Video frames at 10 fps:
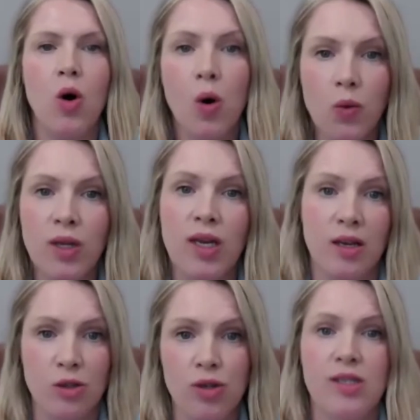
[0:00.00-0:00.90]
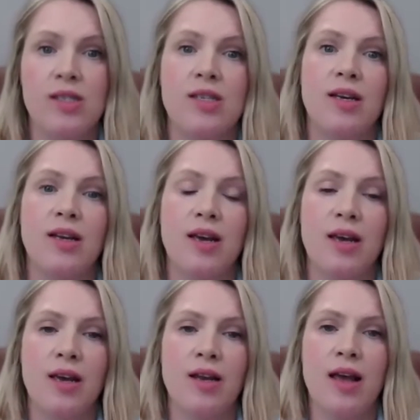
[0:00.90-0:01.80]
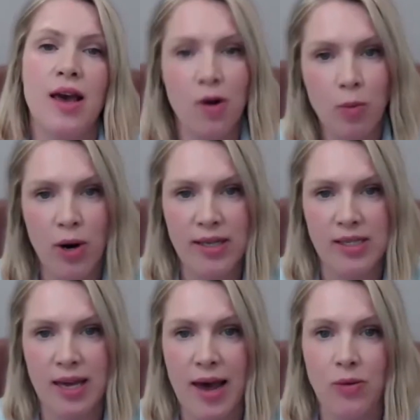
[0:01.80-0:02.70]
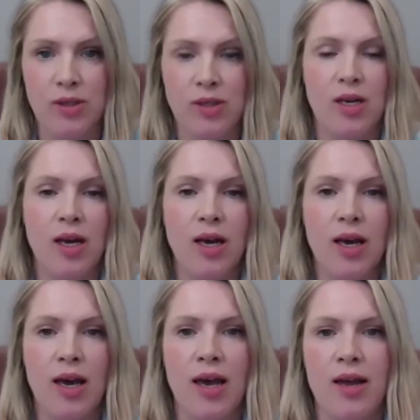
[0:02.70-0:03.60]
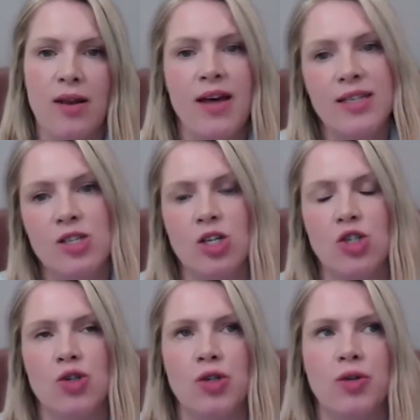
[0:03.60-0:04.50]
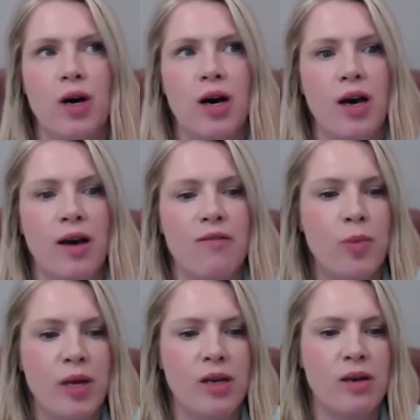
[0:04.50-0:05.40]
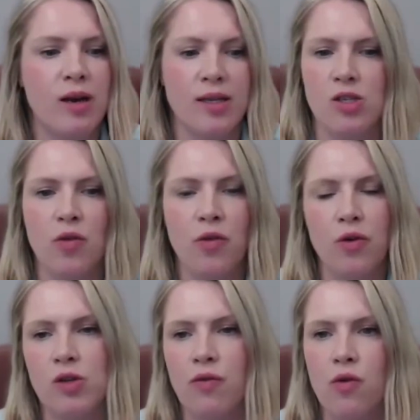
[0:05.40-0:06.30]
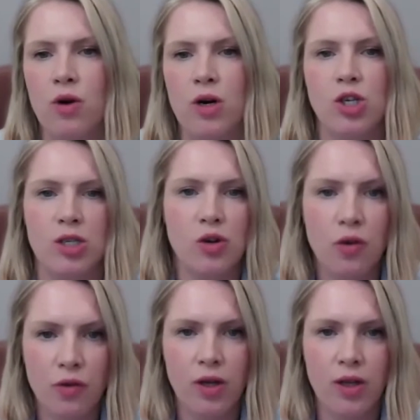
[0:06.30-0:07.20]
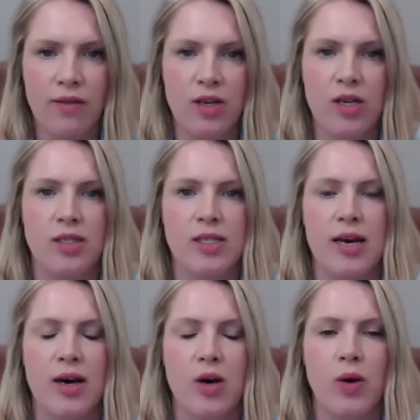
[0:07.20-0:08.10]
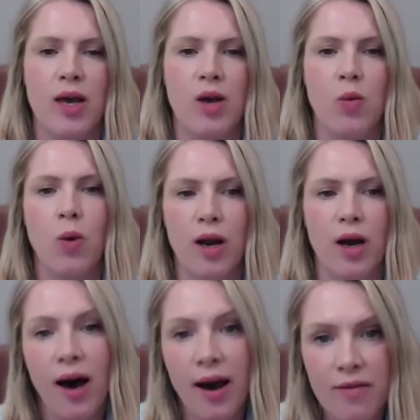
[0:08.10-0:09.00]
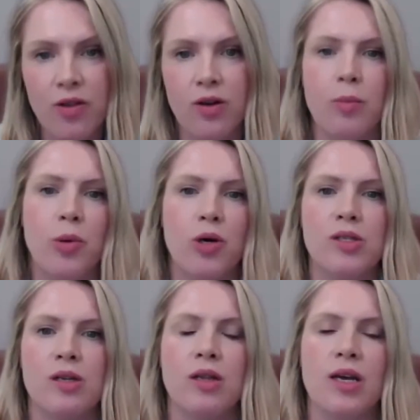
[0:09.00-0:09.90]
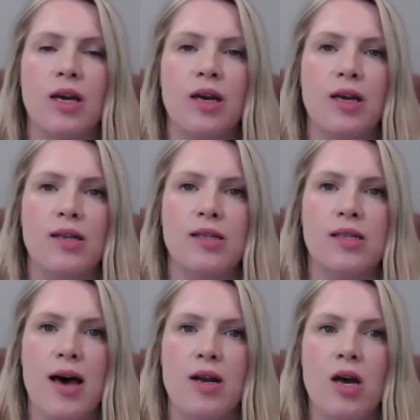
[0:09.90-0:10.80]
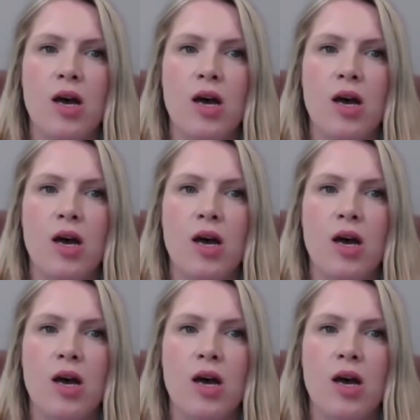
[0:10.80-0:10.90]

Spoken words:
only interested in enterprise accounts. And that's not true. I've been at Sophos for just over 11 years now. And what I've learned personally is that